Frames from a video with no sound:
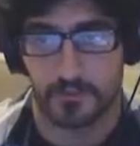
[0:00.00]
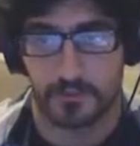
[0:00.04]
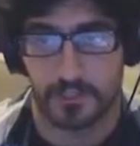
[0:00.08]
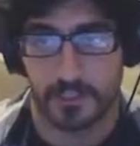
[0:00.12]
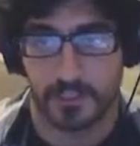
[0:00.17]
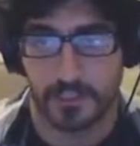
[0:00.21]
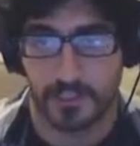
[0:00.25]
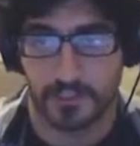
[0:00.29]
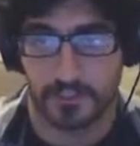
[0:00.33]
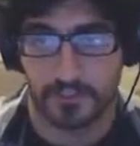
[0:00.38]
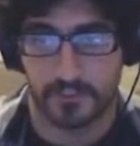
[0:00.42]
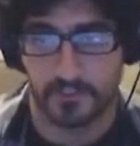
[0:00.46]
At
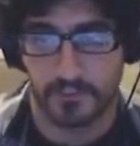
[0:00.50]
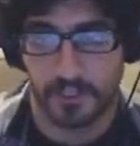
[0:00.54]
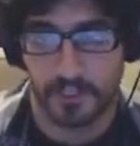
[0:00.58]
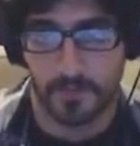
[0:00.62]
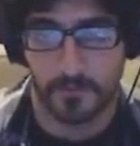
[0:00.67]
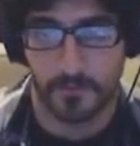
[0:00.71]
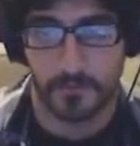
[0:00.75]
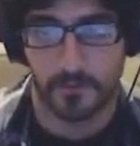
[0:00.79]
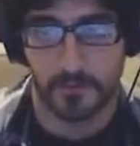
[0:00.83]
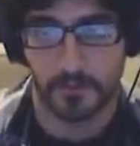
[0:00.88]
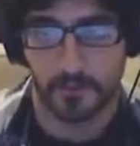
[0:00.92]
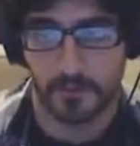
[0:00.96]
the time,
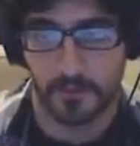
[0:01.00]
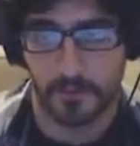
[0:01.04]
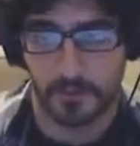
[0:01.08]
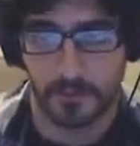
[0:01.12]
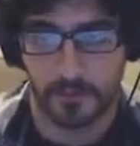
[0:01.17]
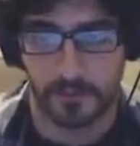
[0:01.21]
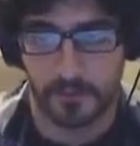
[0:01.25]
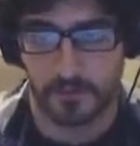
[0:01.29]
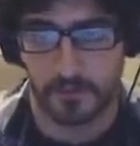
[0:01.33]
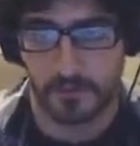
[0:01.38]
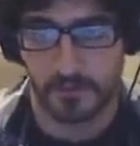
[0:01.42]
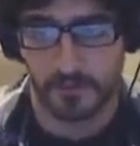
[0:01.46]

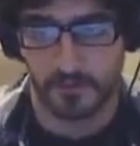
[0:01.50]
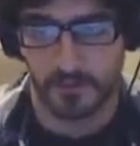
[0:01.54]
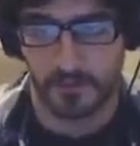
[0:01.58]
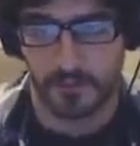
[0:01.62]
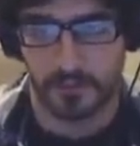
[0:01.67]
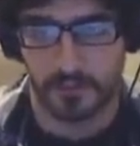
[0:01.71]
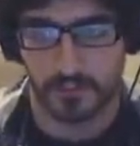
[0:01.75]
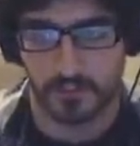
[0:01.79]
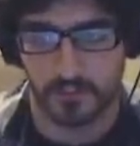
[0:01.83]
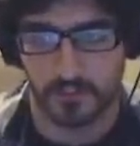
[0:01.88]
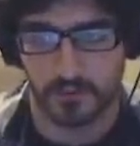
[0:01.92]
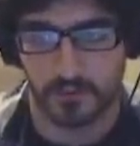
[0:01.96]
it had
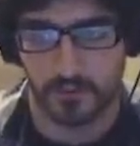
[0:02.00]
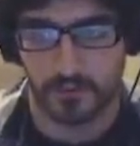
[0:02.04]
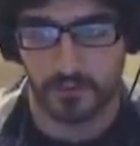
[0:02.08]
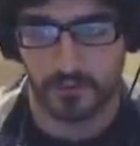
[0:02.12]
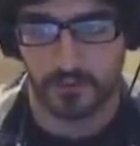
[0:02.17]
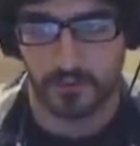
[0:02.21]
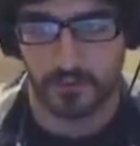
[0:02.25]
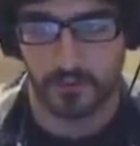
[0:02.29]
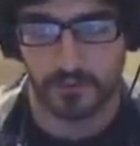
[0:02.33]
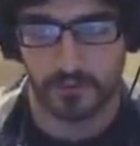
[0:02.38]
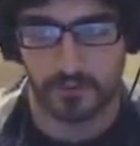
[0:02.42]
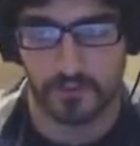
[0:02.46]
switched
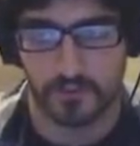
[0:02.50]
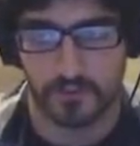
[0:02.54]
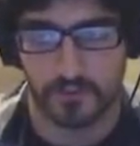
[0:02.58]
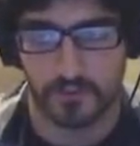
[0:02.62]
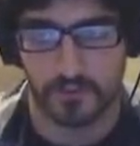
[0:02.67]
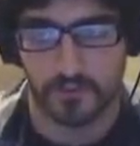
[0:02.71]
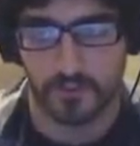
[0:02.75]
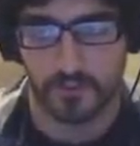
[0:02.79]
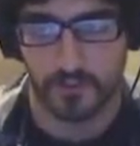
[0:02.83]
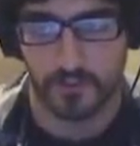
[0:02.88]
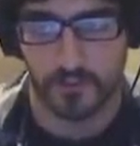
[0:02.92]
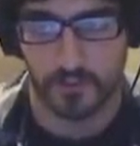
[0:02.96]
over to
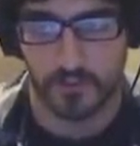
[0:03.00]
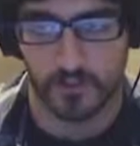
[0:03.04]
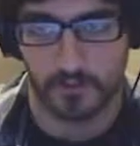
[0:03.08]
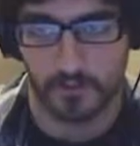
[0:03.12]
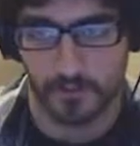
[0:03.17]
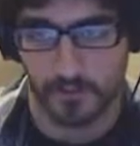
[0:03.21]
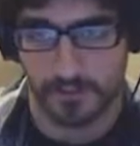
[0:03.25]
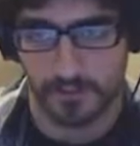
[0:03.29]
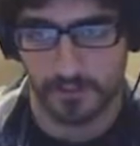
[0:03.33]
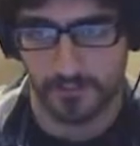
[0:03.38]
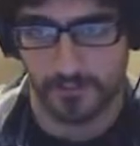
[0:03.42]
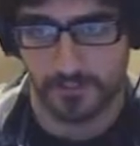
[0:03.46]
one of the
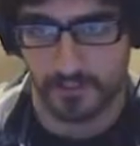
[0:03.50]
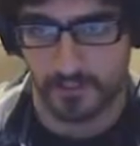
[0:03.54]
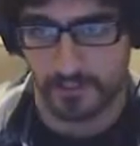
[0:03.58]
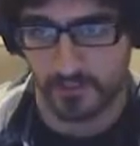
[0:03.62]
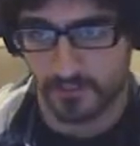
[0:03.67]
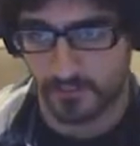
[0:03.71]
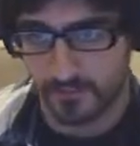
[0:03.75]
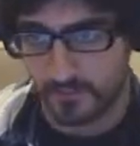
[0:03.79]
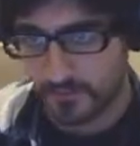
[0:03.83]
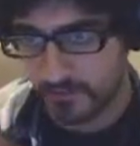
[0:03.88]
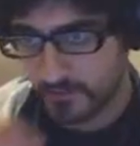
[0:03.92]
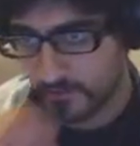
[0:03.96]
greatest hit
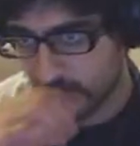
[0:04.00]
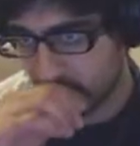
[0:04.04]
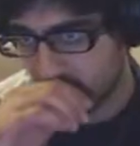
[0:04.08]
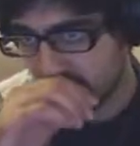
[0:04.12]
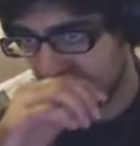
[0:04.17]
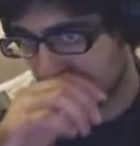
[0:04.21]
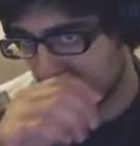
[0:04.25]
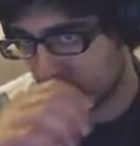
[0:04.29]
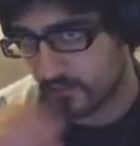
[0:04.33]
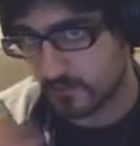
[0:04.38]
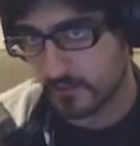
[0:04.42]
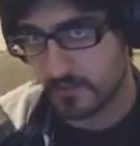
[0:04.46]
series
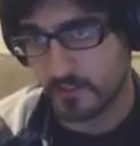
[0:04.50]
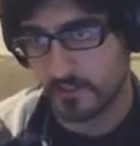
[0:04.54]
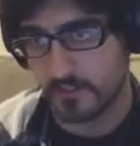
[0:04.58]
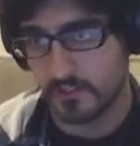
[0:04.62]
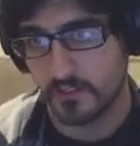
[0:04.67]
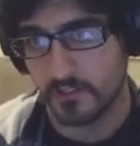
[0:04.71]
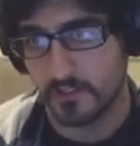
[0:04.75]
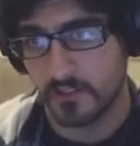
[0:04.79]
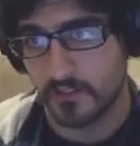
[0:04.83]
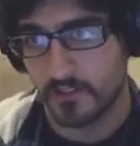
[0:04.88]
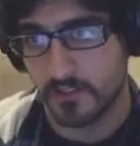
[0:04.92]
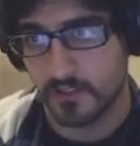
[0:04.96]

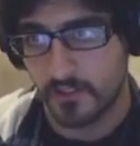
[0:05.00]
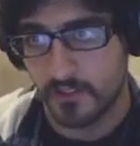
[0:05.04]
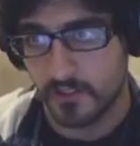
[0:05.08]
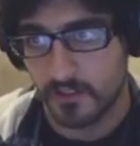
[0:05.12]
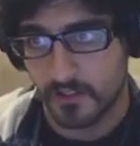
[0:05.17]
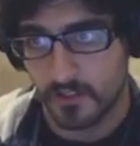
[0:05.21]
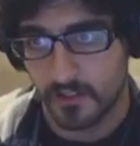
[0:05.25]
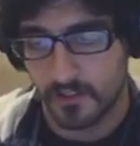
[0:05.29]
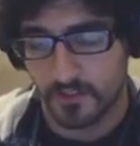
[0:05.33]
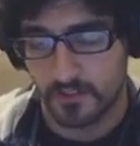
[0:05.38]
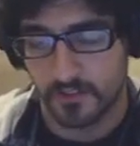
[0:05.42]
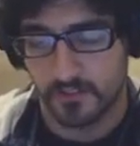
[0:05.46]

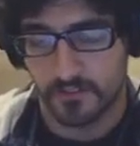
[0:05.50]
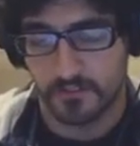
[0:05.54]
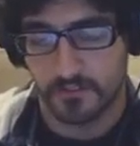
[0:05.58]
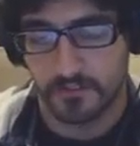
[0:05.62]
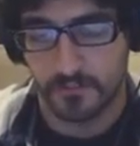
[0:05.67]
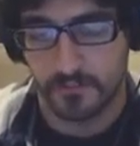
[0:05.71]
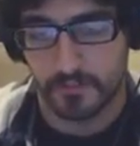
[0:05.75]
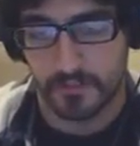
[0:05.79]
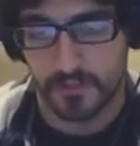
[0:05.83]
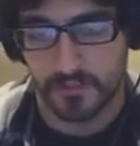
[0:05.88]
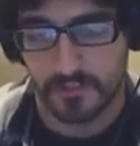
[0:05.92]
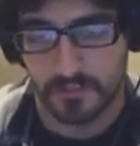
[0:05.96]
of
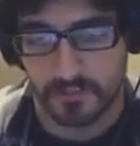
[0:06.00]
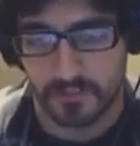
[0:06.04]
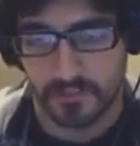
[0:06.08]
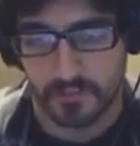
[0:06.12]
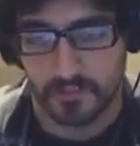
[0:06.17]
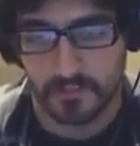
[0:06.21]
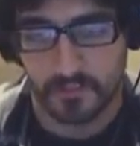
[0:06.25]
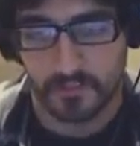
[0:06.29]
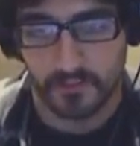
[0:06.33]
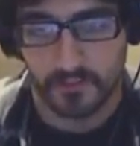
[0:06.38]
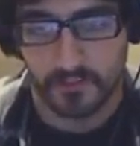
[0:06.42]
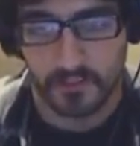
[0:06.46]
PlayStation
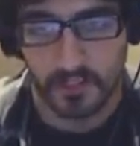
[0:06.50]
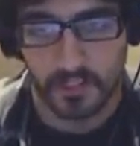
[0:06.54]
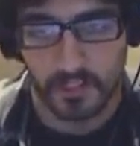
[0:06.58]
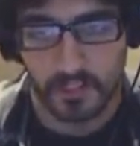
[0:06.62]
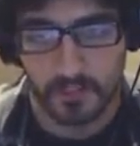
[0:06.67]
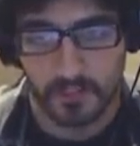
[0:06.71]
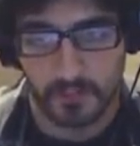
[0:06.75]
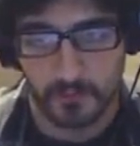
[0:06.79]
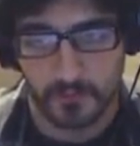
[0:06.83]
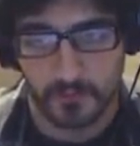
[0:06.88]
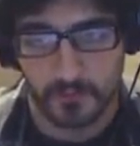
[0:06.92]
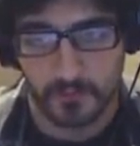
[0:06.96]
2
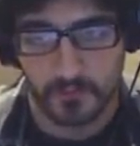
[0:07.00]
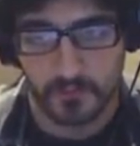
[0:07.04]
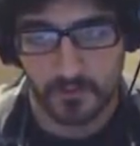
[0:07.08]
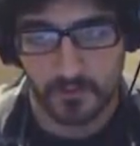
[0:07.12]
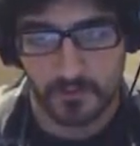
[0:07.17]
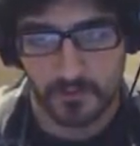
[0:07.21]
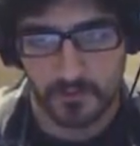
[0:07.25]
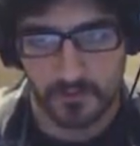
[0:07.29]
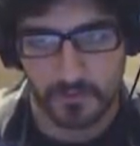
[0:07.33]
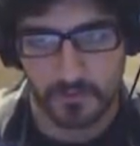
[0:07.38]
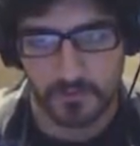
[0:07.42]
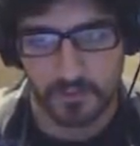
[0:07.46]
games, or
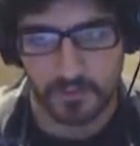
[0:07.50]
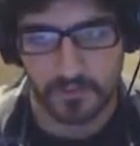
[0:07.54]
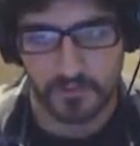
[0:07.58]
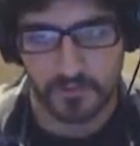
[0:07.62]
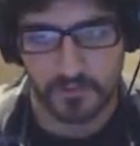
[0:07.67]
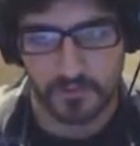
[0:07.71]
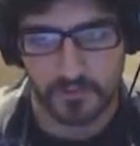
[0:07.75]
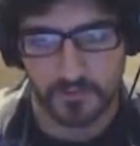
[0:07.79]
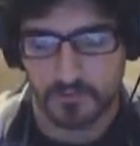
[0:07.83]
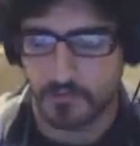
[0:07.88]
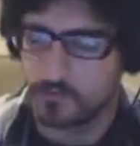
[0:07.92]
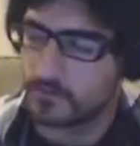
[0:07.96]
PlayStation
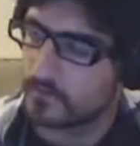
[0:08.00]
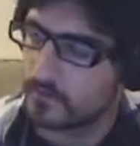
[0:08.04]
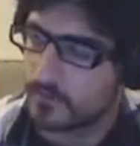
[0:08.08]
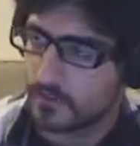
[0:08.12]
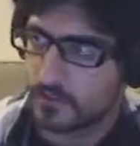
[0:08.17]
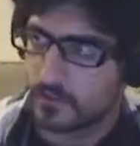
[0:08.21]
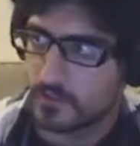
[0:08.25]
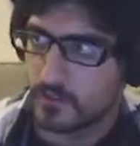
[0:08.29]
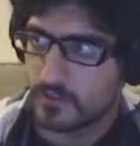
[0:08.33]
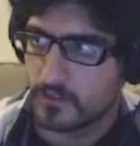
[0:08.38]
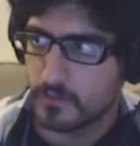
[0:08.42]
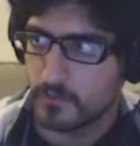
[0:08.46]

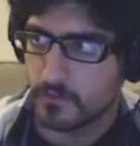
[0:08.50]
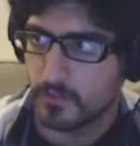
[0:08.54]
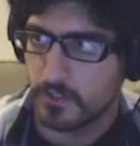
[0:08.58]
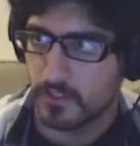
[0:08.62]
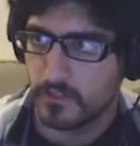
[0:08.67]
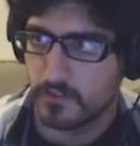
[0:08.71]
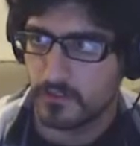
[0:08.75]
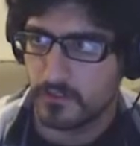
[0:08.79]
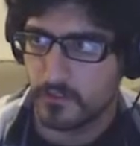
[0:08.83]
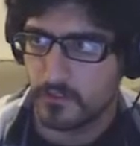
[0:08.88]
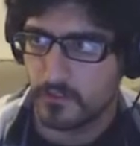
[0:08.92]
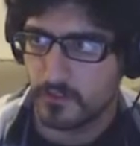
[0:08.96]

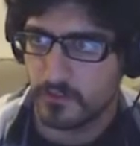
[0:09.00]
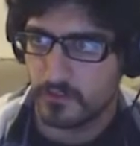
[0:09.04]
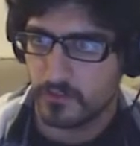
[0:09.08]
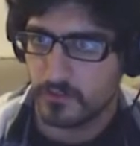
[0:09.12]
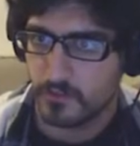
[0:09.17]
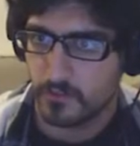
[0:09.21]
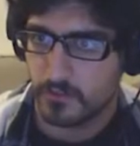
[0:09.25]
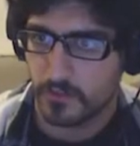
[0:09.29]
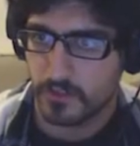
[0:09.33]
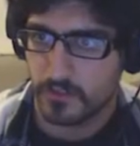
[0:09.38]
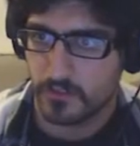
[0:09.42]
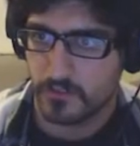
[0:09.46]
or
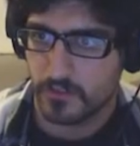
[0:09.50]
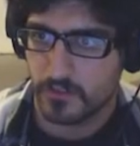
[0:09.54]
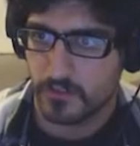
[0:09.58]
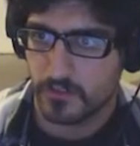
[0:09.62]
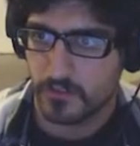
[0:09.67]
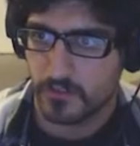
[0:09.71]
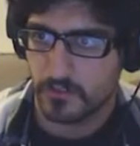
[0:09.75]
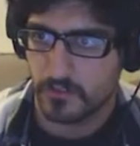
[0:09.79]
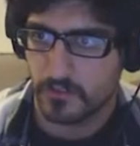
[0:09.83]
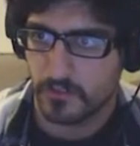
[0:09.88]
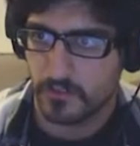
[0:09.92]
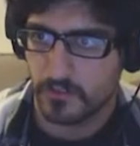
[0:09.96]
PlayStation
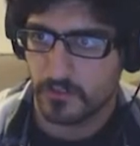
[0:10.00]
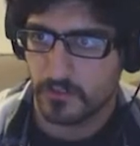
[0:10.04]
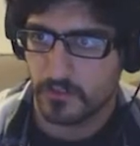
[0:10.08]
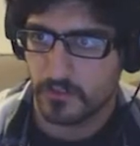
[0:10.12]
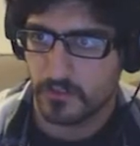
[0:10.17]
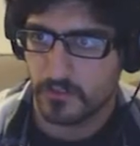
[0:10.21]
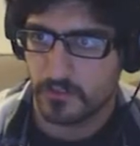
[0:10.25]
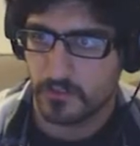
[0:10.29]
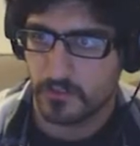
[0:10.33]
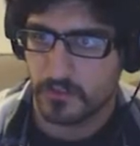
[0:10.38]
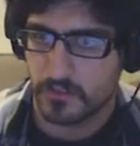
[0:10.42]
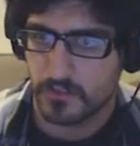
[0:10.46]
2?
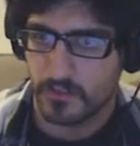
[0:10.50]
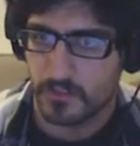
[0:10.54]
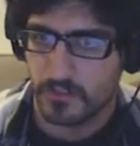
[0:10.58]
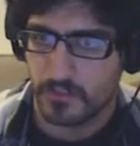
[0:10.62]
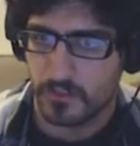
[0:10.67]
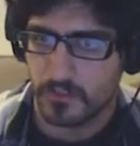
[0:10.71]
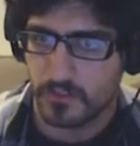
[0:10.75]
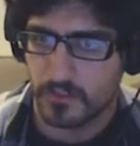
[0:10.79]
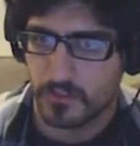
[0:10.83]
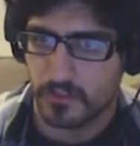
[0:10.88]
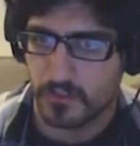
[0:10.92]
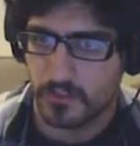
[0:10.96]

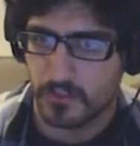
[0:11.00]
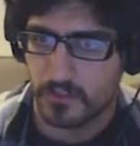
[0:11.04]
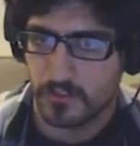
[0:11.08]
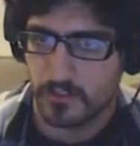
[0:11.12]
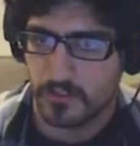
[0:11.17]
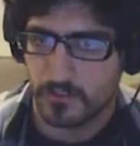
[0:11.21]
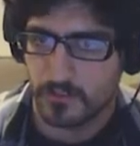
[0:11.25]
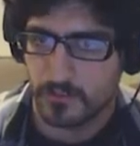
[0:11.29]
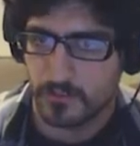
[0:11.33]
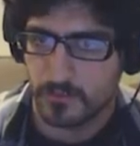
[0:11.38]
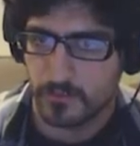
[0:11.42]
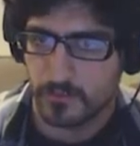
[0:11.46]
That
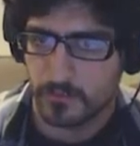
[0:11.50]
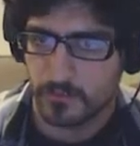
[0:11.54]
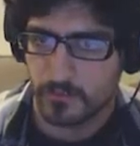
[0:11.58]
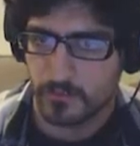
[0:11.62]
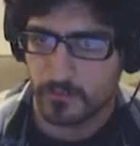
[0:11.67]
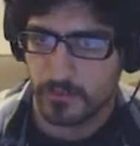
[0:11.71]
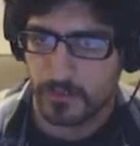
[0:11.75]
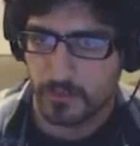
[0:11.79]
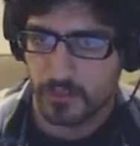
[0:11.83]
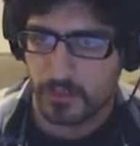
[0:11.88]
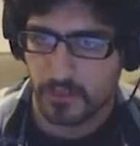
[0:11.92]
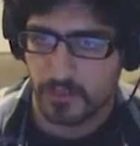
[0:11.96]
was
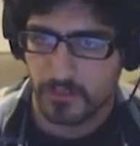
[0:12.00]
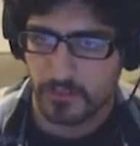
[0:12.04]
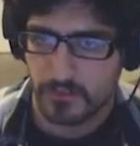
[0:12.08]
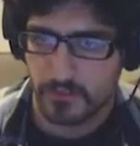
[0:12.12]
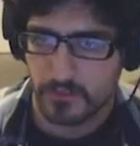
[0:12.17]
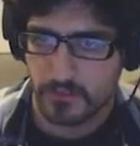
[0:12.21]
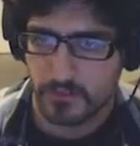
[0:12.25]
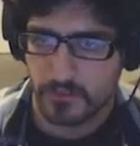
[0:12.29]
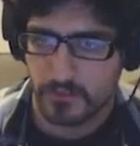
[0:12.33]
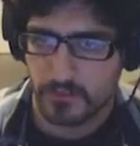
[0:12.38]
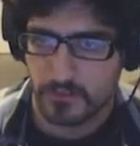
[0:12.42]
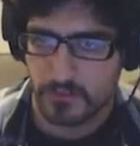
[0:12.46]

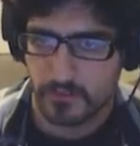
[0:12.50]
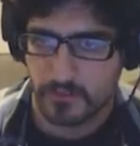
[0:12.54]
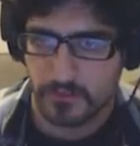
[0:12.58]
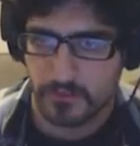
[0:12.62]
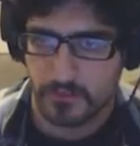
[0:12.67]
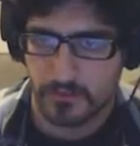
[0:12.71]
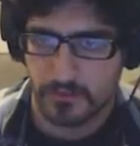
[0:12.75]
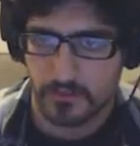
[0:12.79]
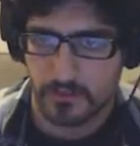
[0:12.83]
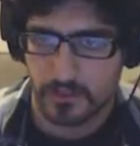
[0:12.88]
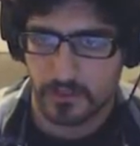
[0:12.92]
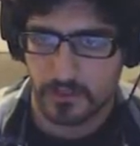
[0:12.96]
PlayStation,
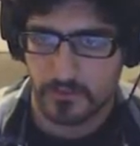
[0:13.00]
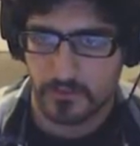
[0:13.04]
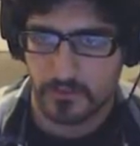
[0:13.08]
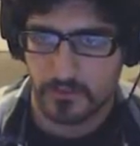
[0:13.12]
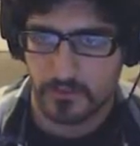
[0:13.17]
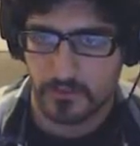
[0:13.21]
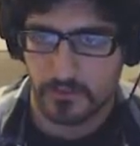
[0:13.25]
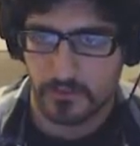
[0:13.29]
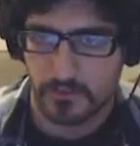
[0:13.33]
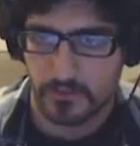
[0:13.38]
actually.